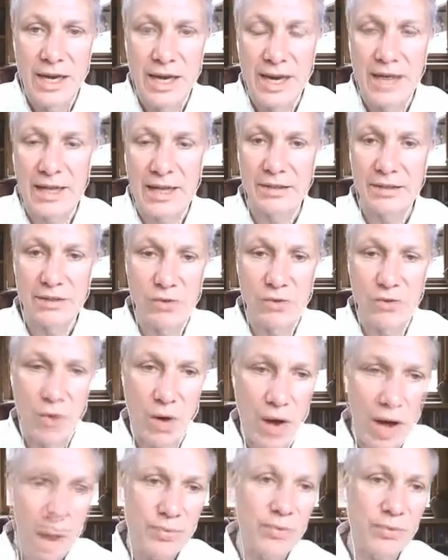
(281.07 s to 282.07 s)
and
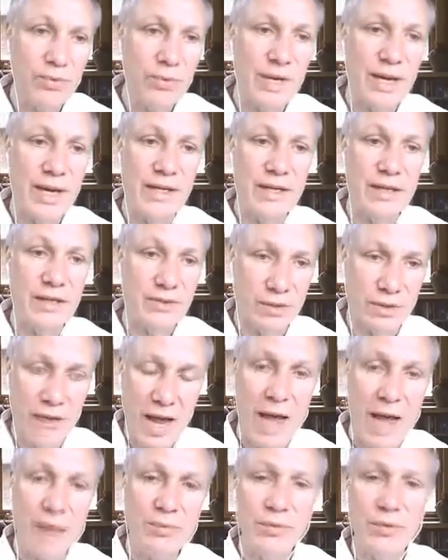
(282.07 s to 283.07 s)
cooperating,
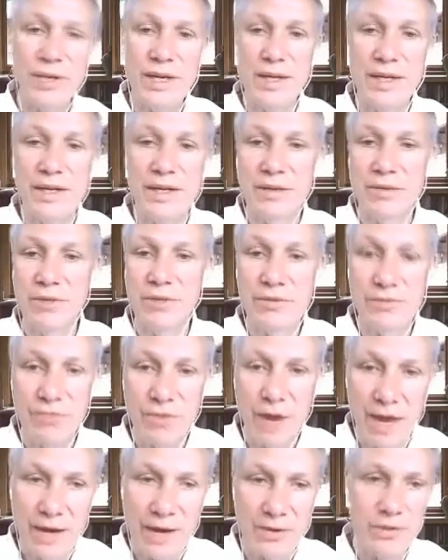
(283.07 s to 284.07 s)
collaborating with
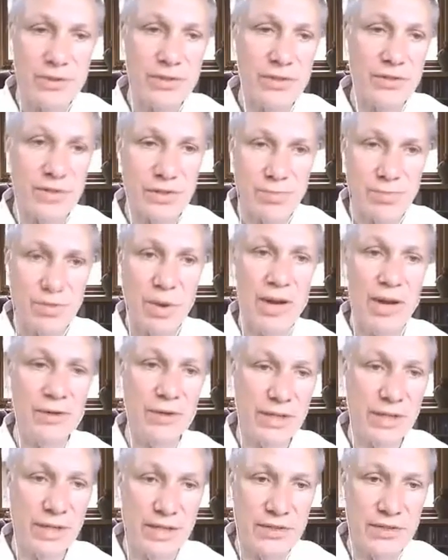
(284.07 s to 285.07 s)
viruses and
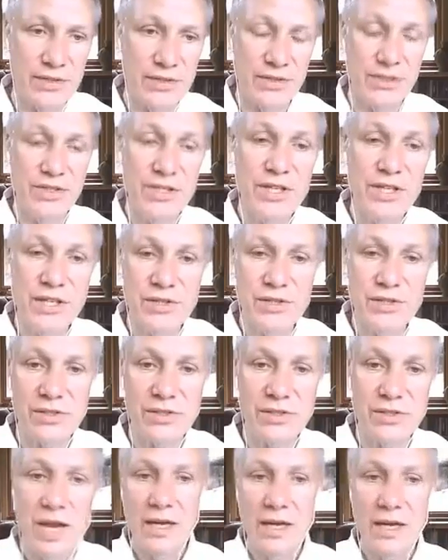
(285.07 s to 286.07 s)
spirochetes and
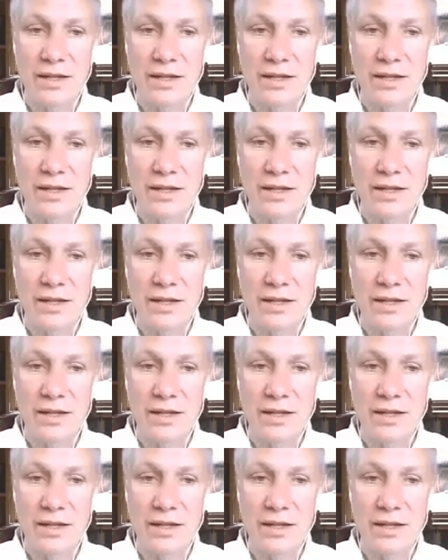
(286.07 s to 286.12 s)
yeast